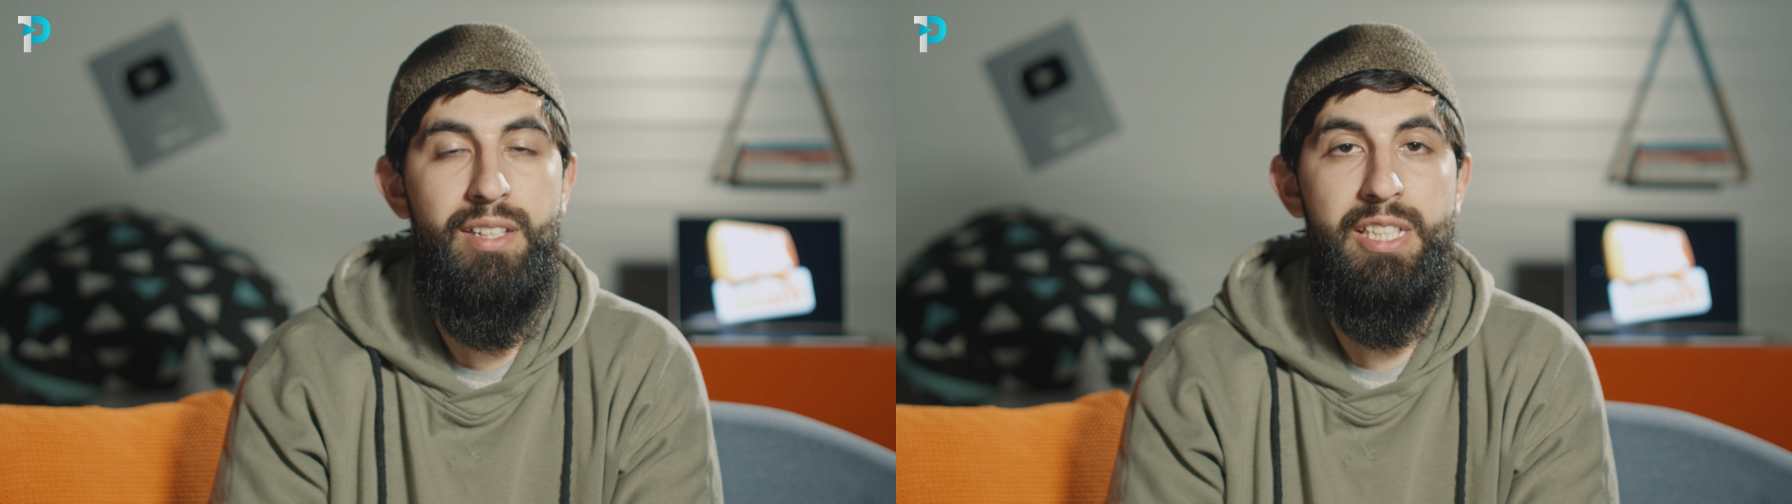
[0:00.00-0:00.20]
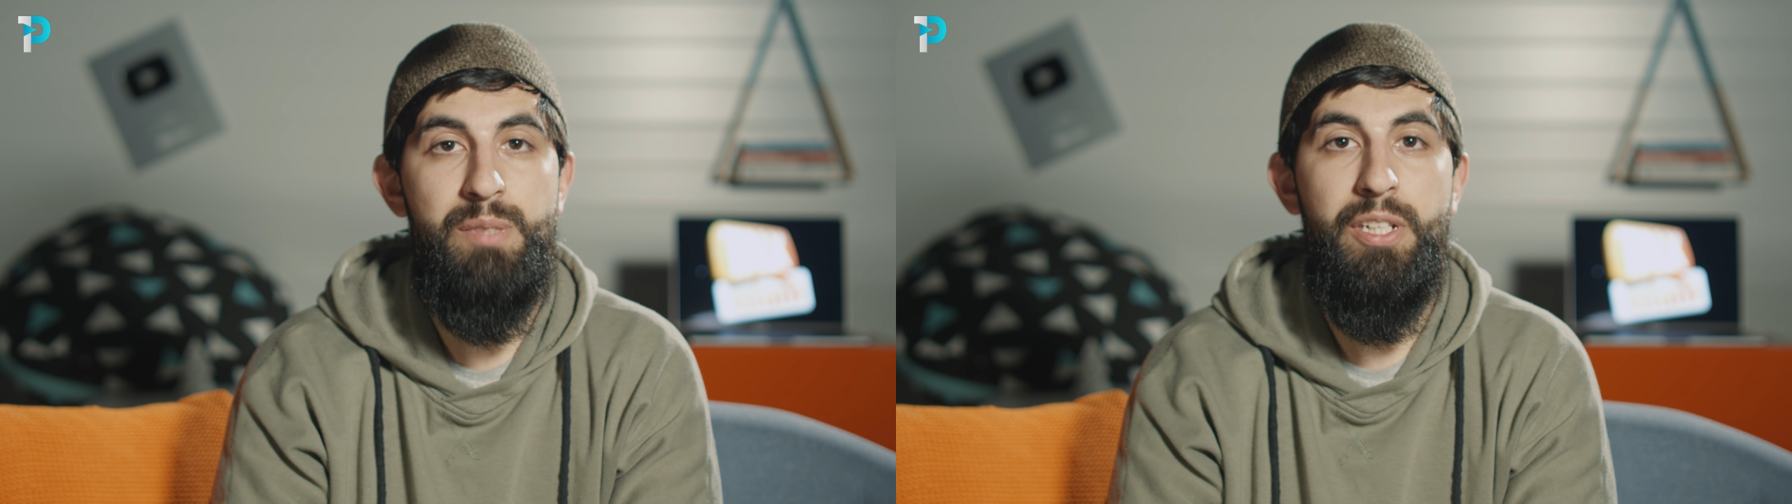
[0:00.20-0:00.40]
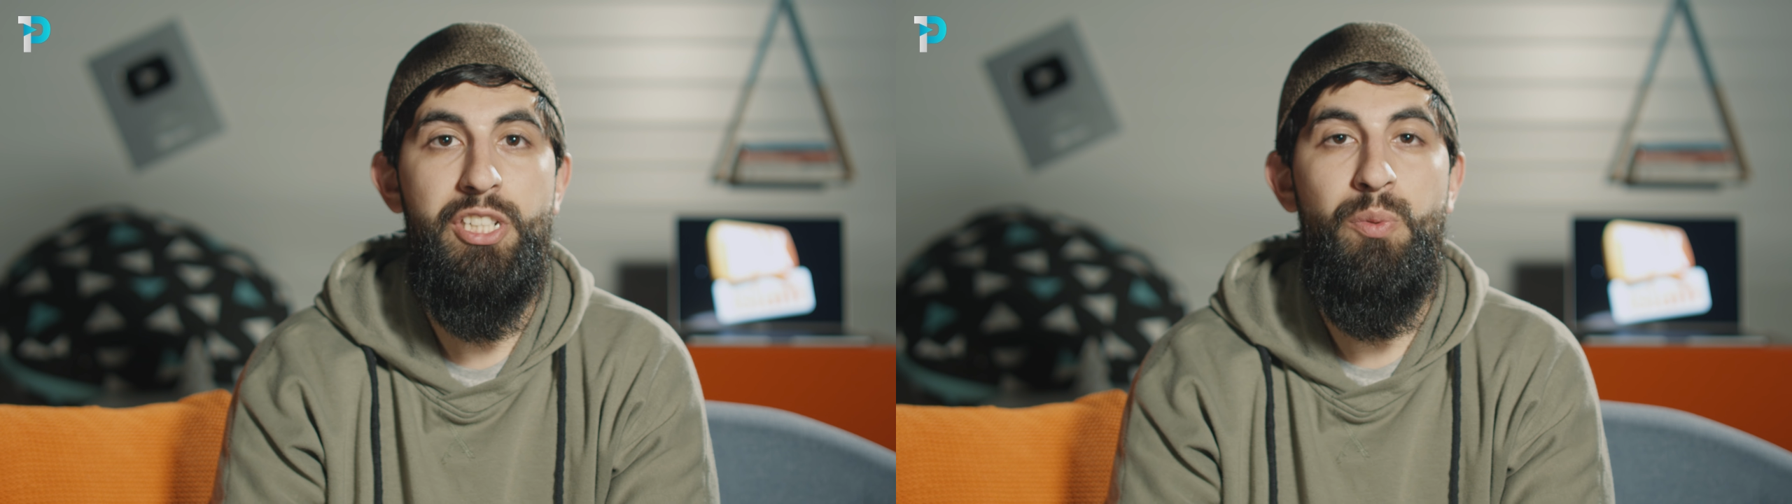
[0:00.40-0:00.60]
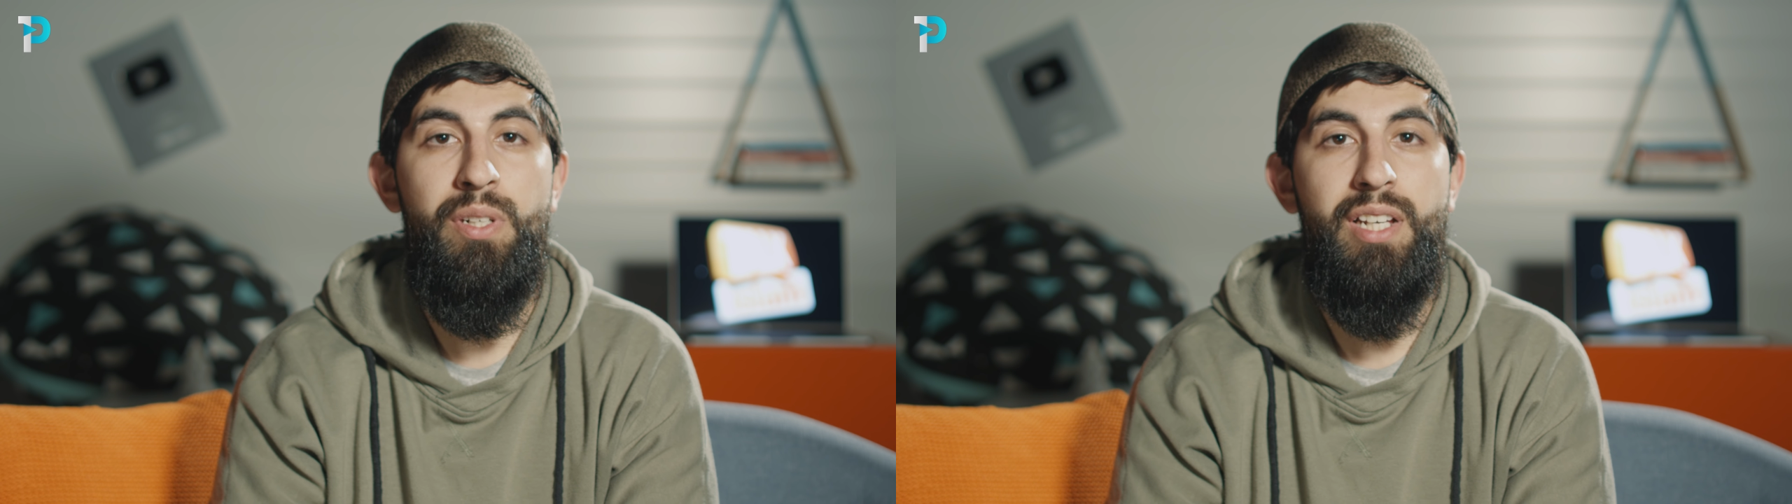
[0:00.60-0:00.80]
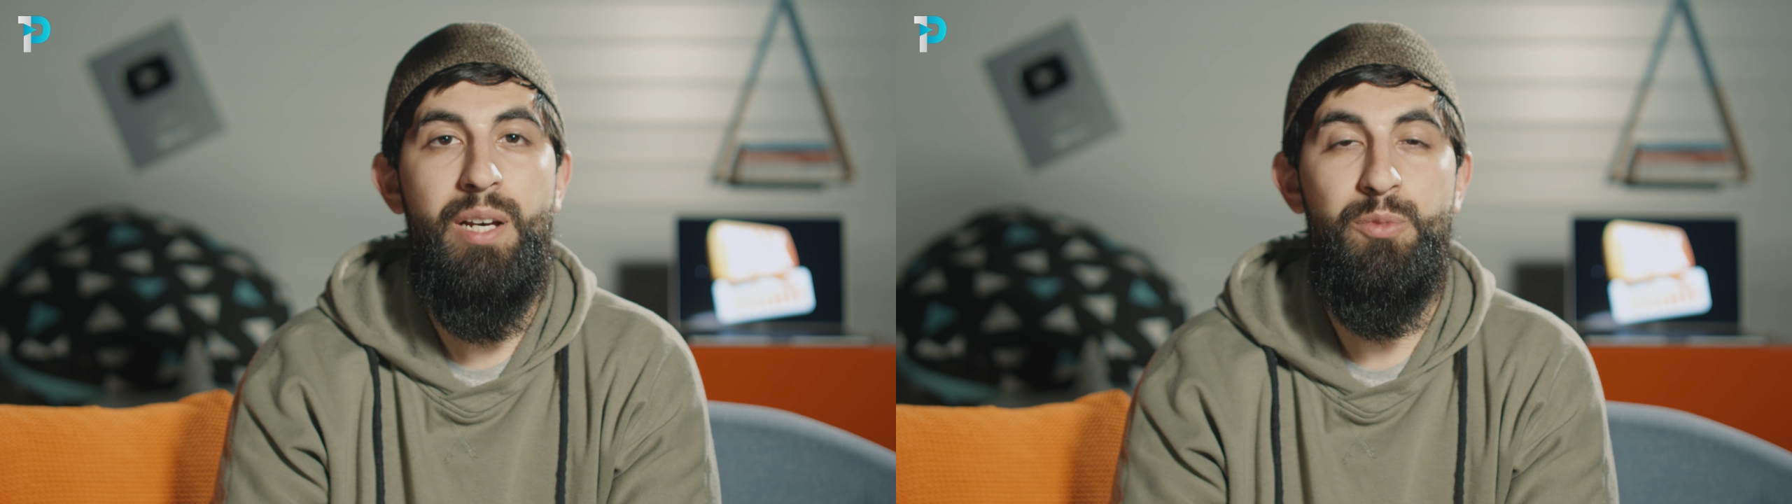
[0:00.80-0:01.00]
especially
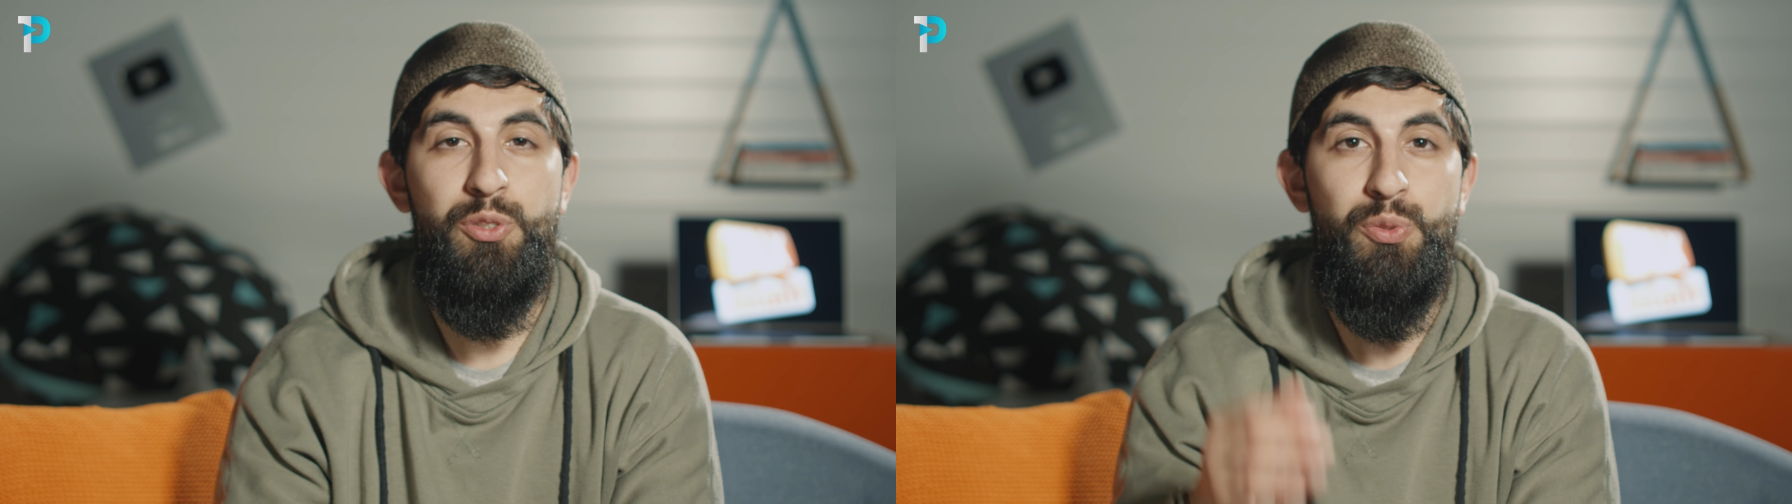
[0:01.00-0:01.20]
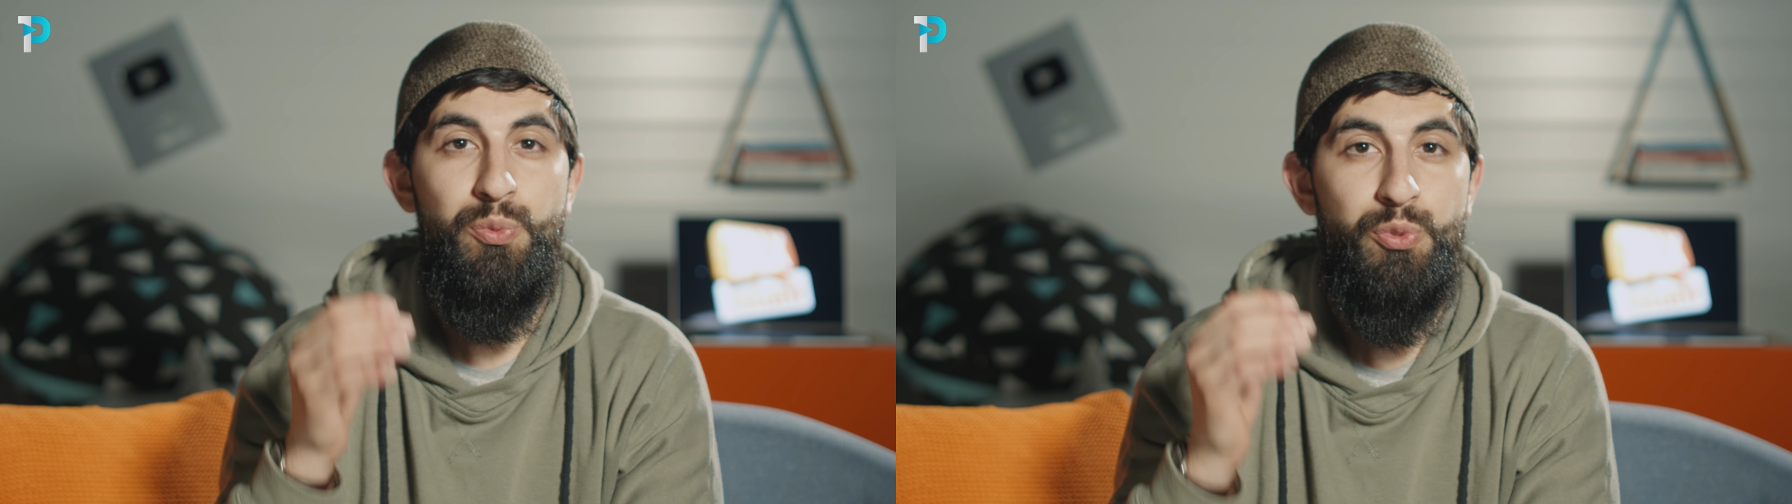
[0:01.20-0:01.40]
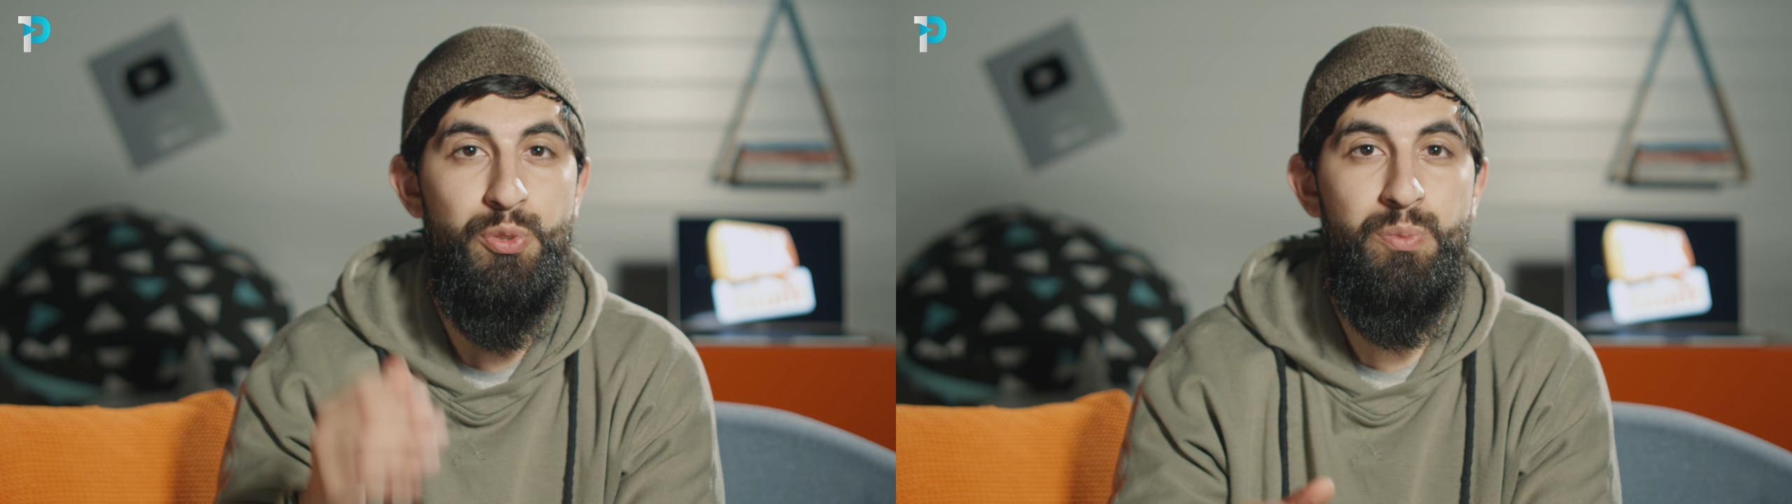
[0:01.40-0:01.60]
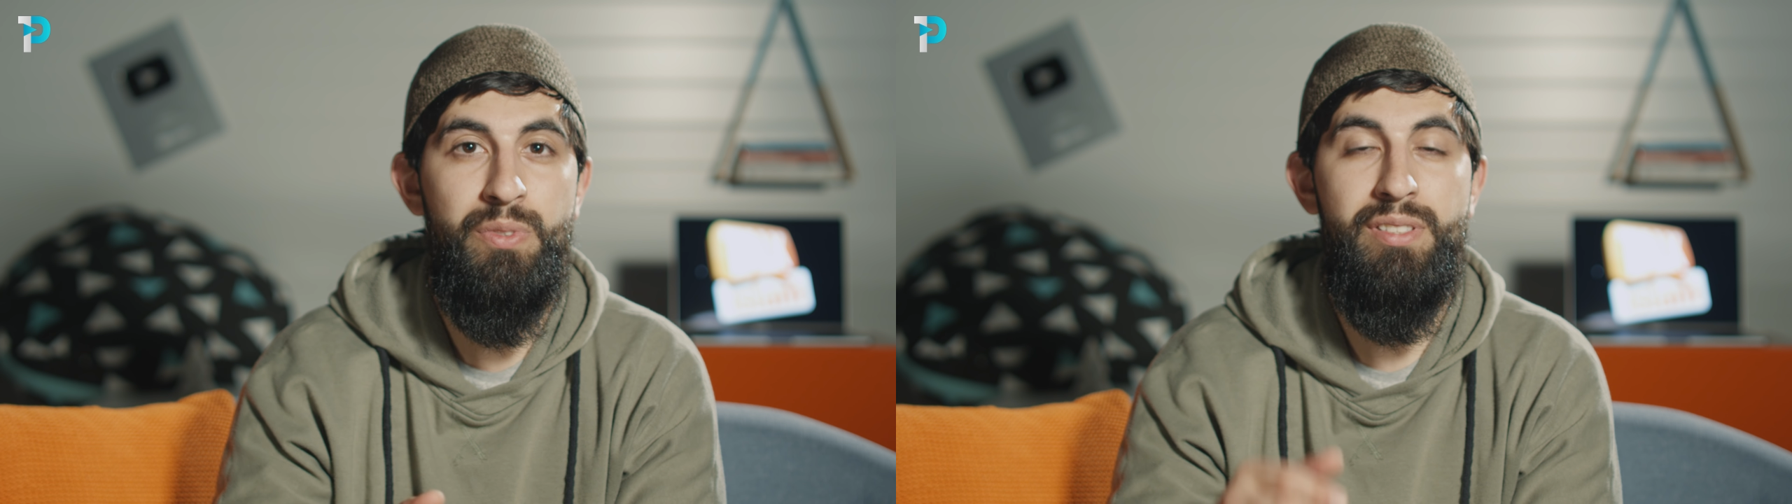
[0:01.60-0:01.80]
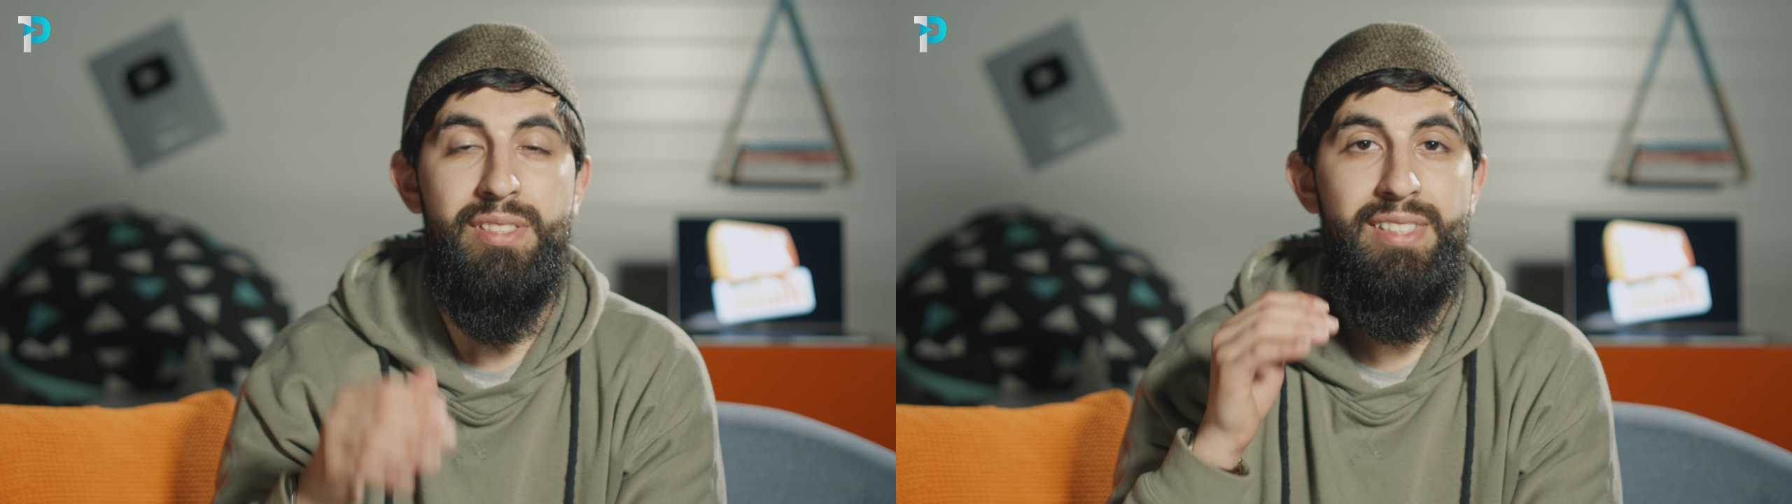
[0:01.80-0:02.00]
when it comes to
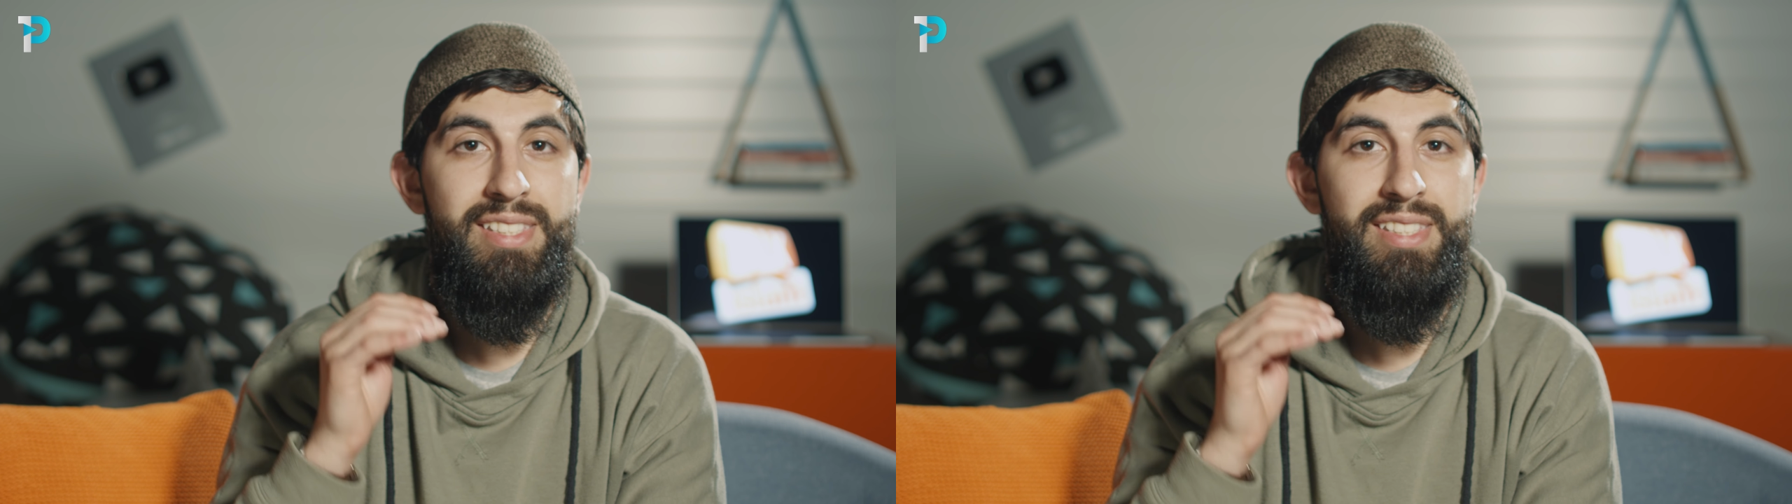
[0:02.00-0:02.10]
rumors,